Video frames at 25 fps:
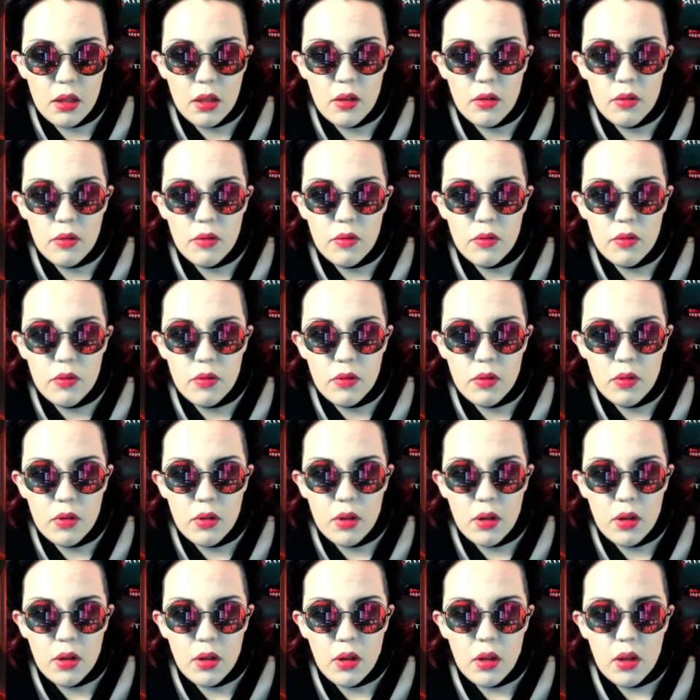No.
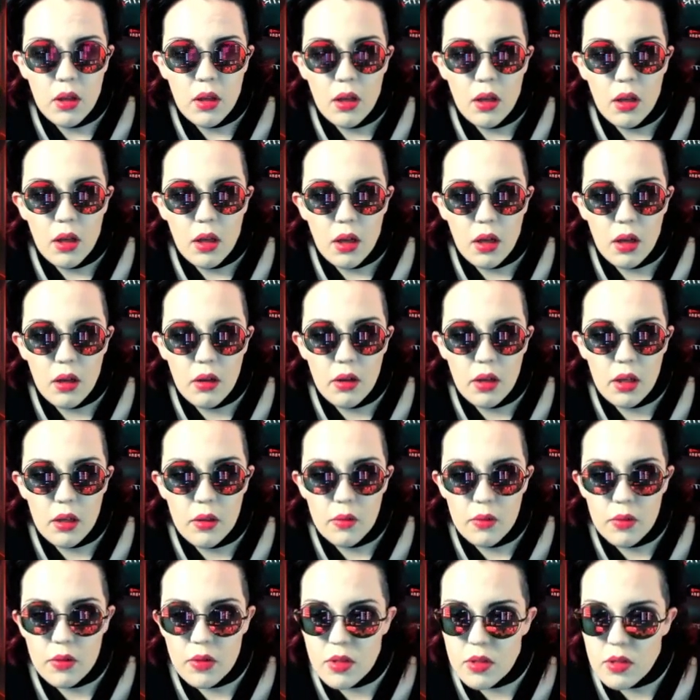
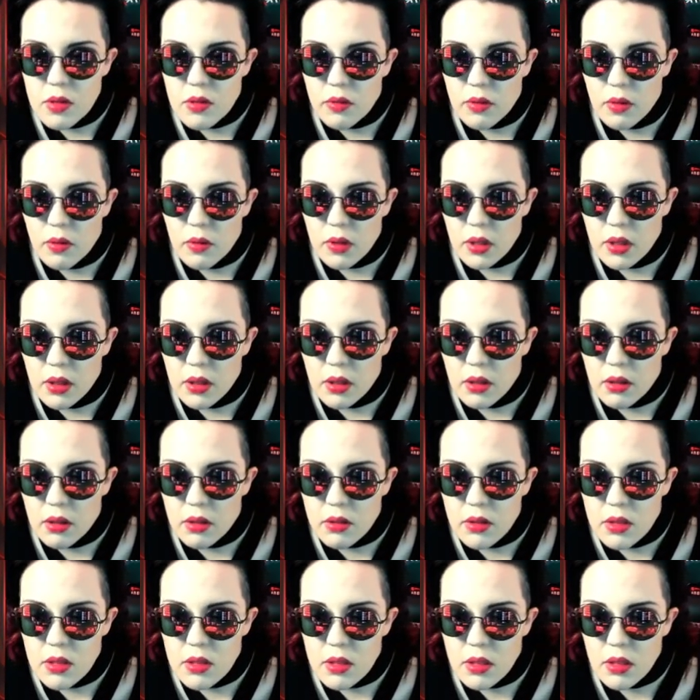Alright, we'll just throw it in
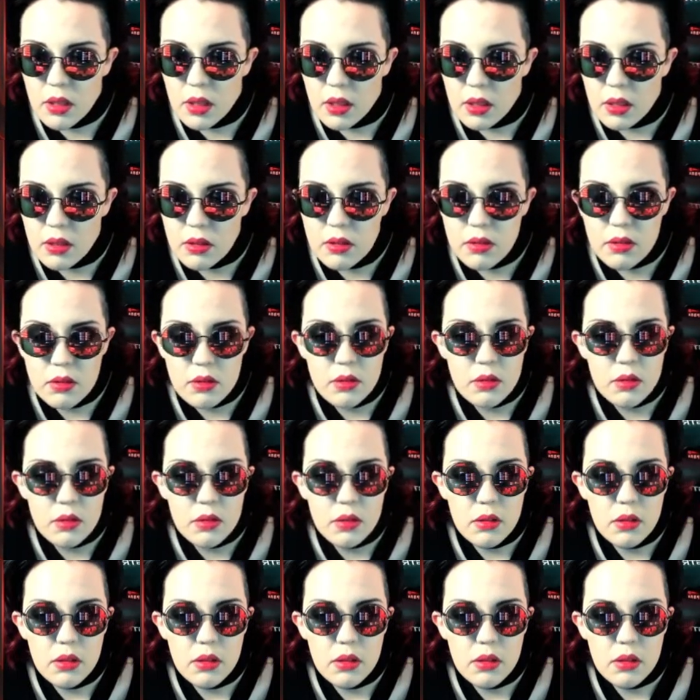there just in case.